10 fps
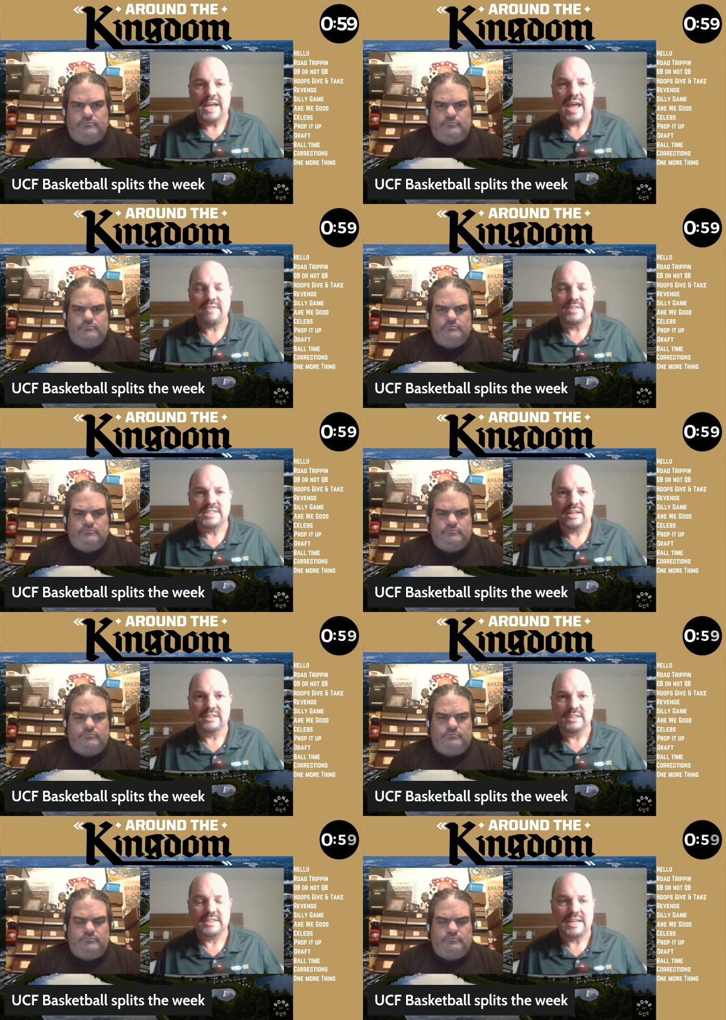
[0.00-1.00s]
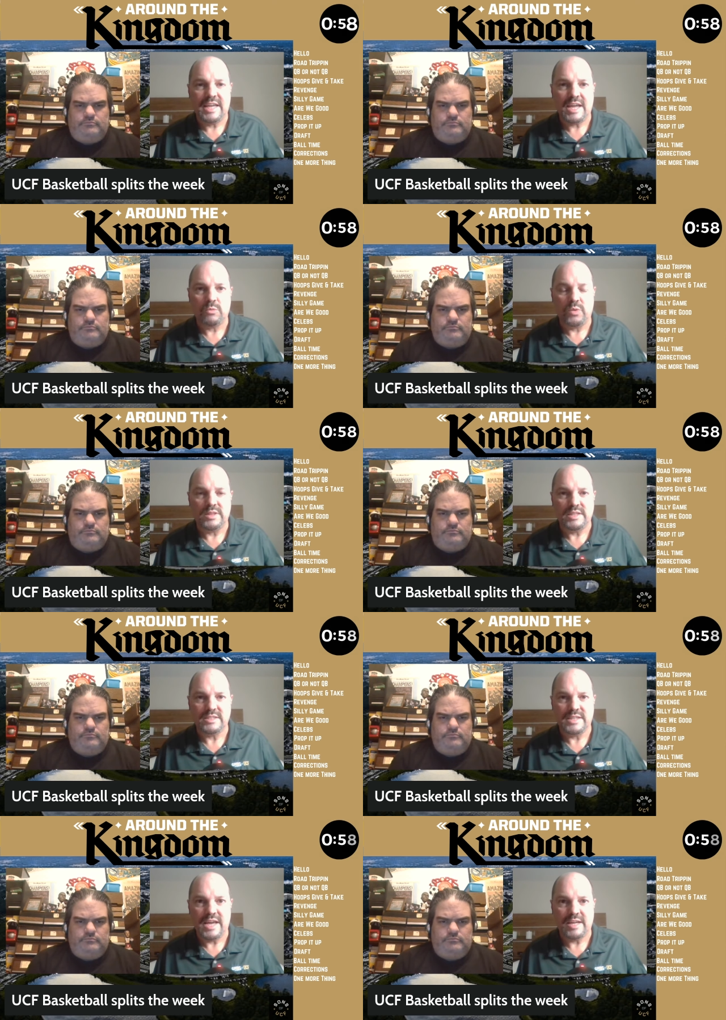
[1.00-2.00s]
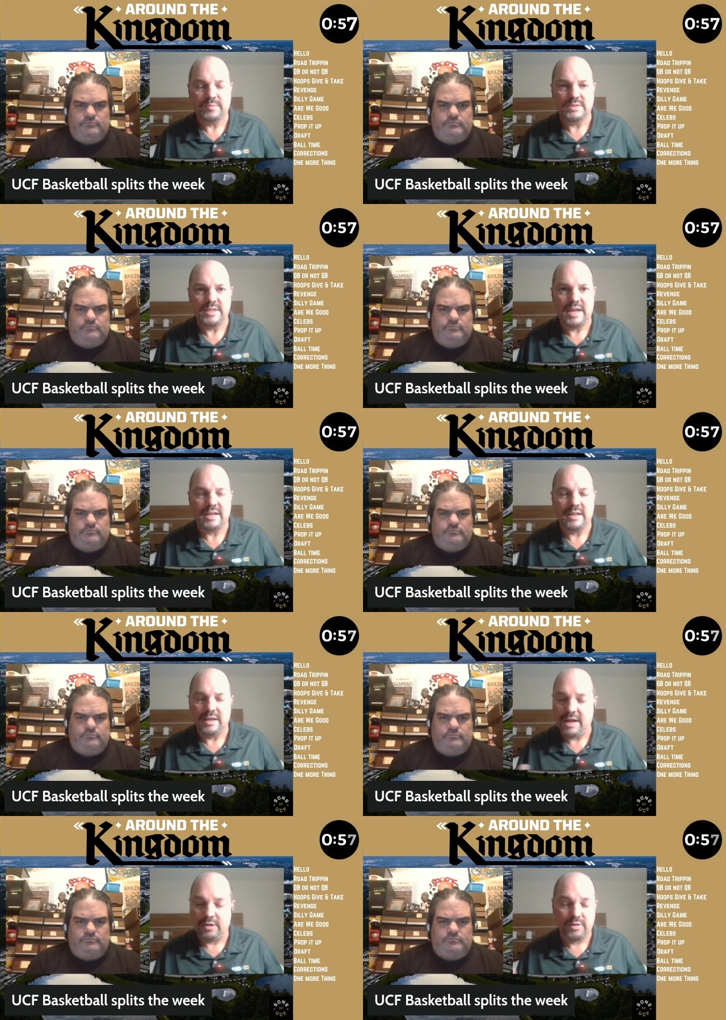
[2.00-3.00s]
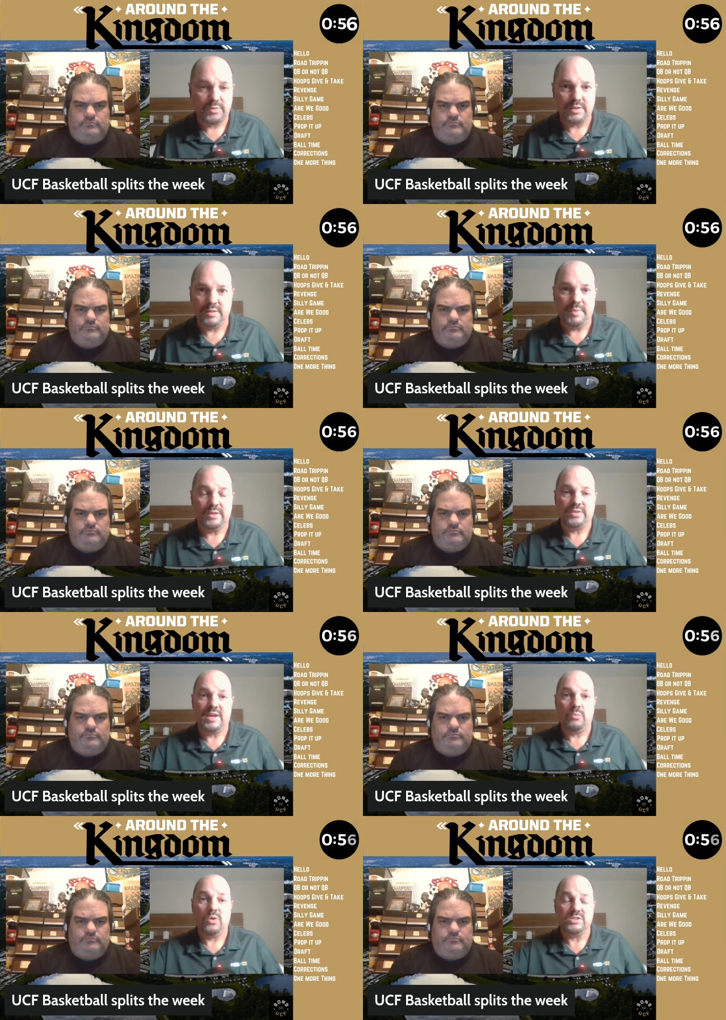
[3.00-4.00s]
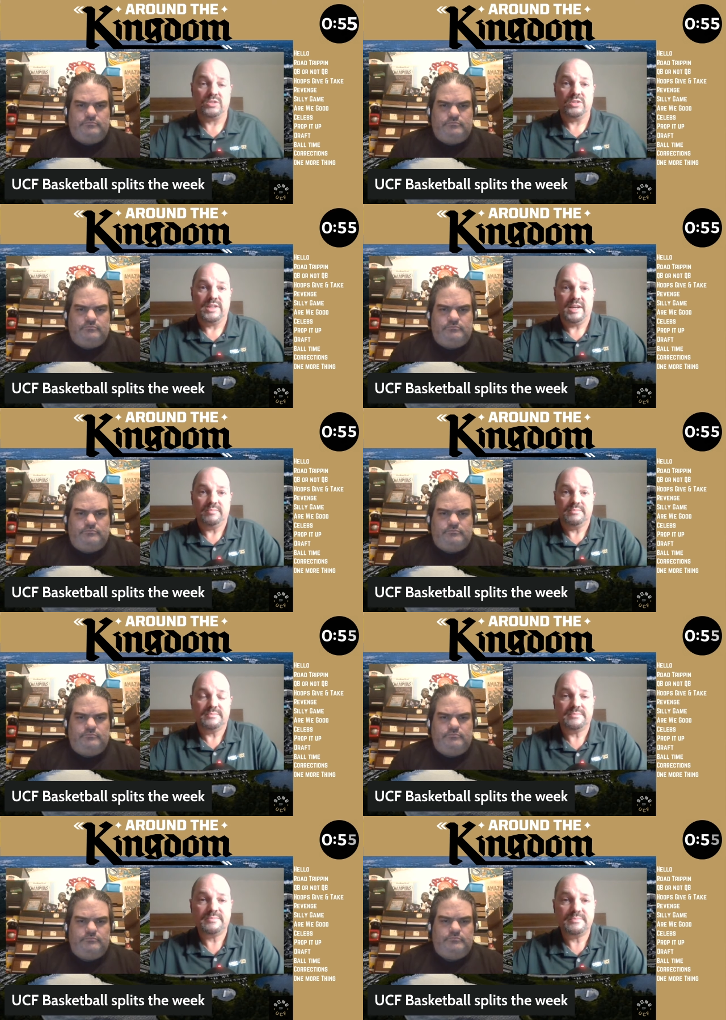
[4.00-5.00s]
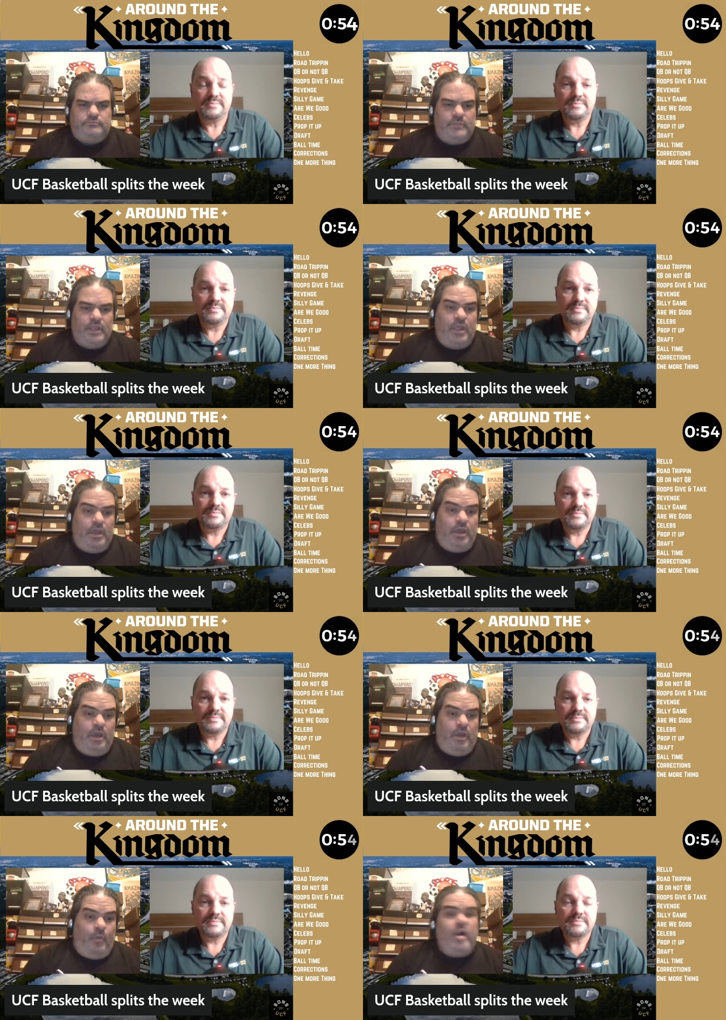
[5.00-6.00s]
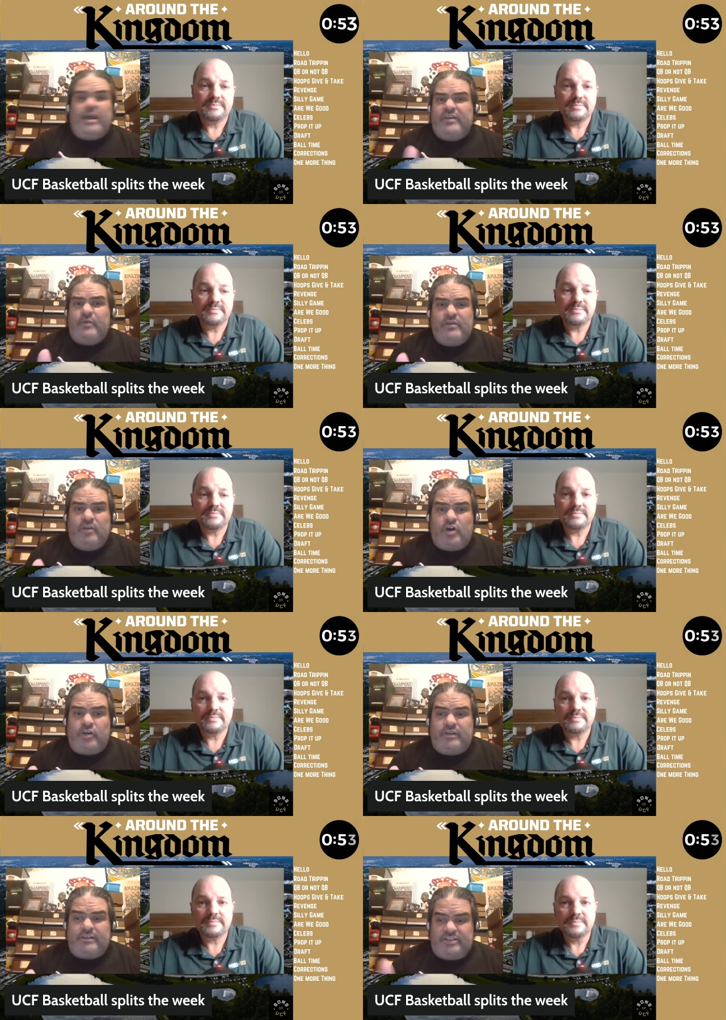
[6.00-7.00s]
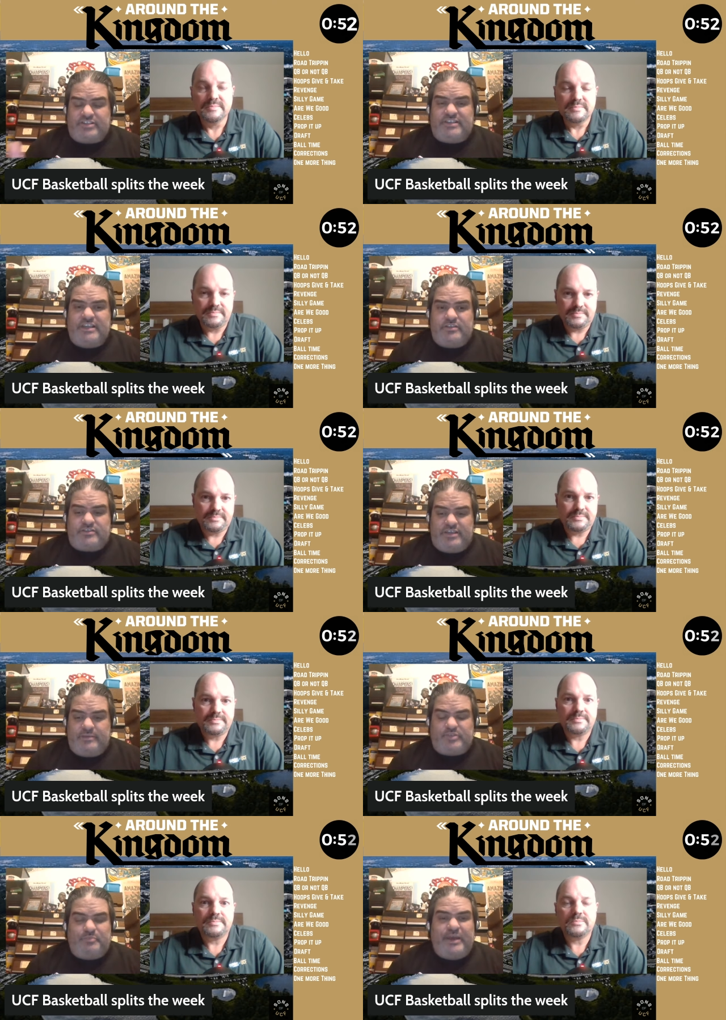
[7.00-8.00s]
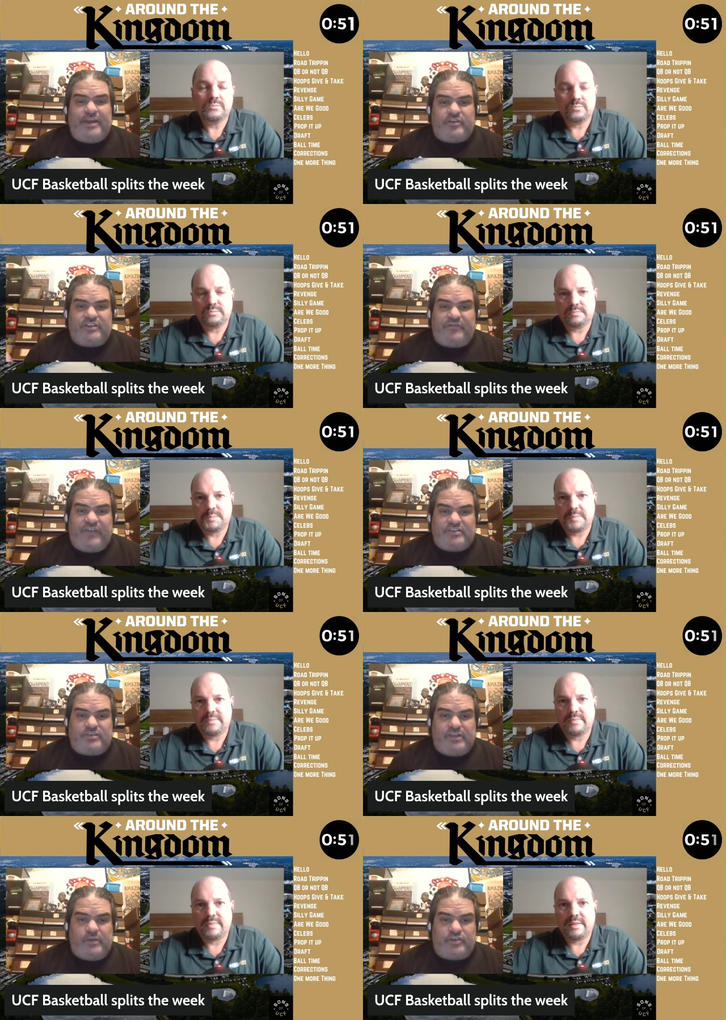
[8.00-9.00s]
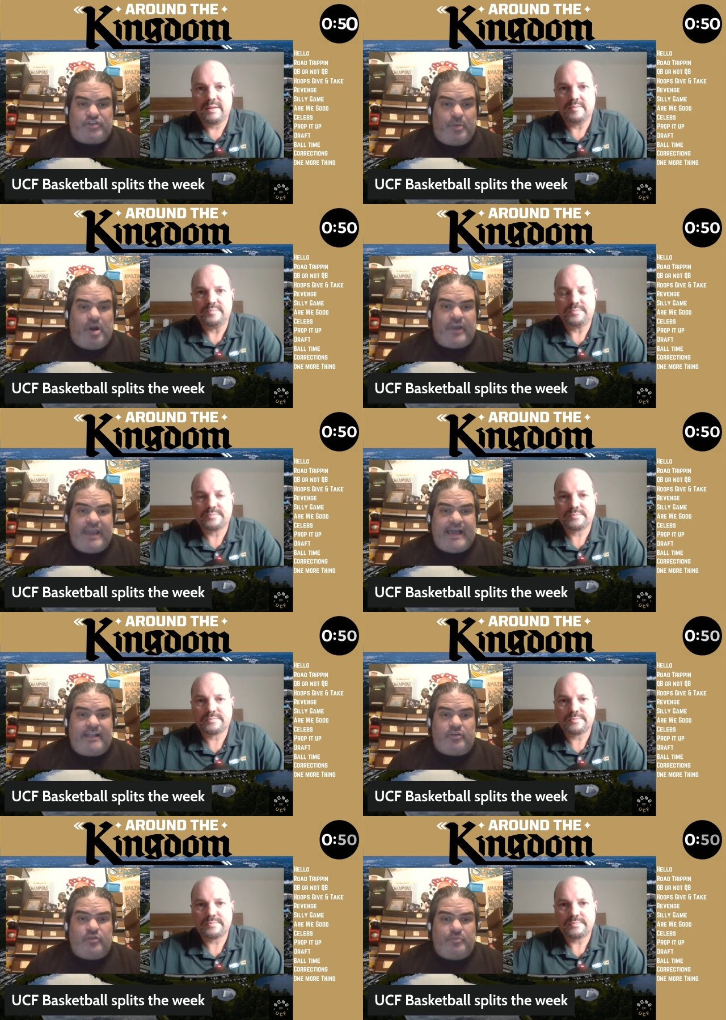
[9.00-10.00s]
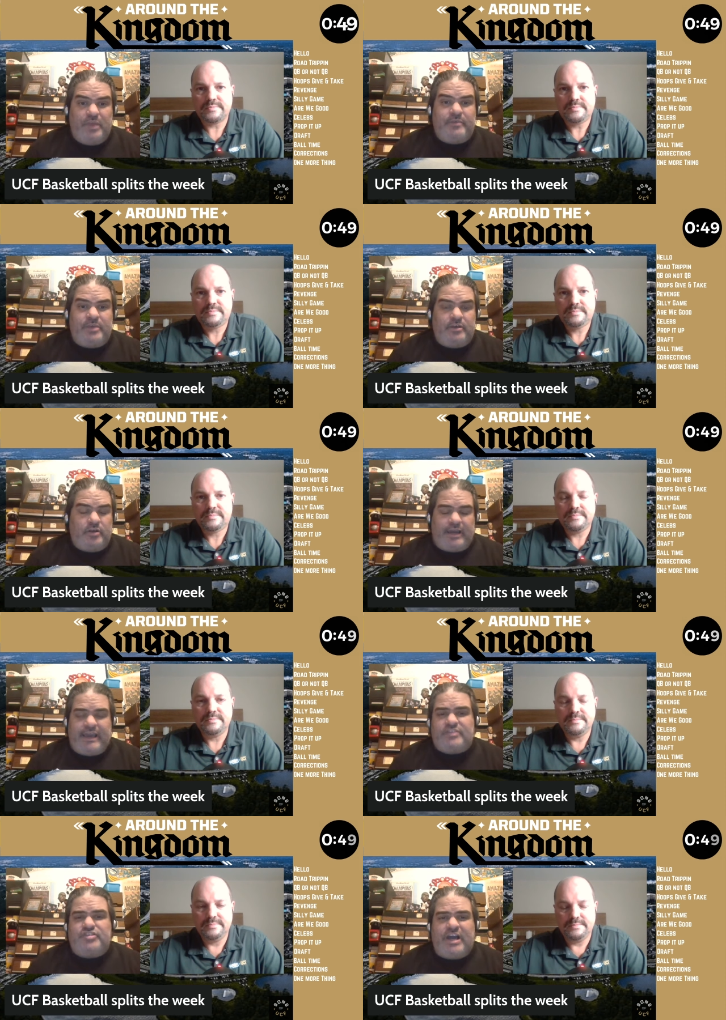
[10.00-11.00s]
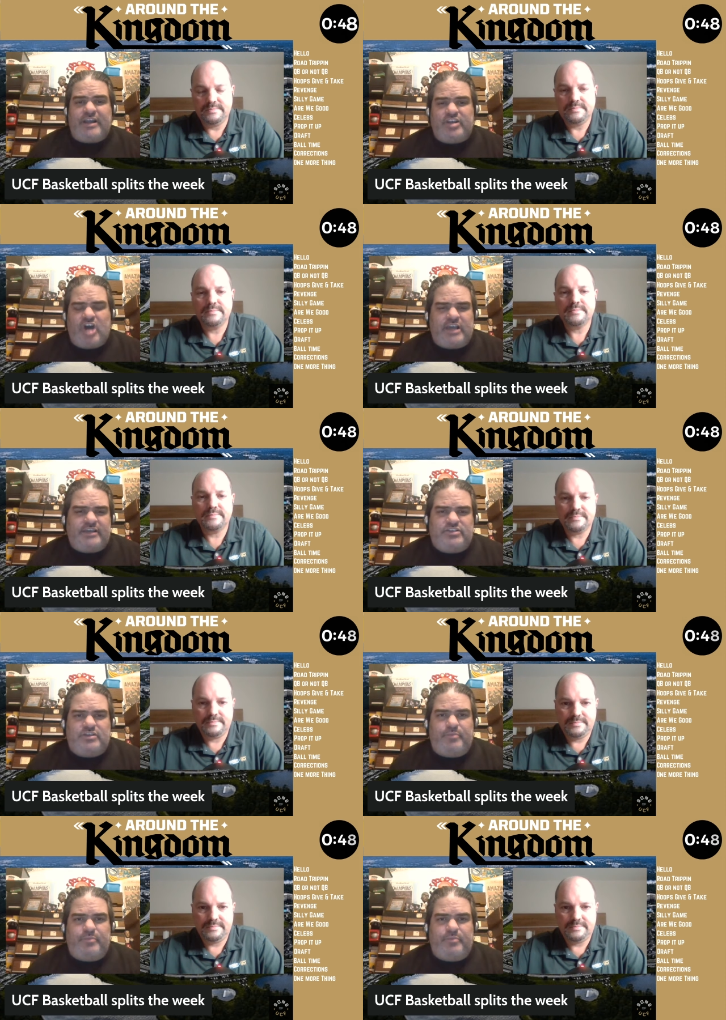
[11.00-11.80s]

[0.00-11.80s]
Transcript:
Speaker 1: they have the talent, that they can win these games. And I agree with you. The Baylor game was a good game.
Speaker 2: Well, I think we learned that this team is better defensively with Shamari Allen, who's maybe, you know, I asked Johnny Dawkins in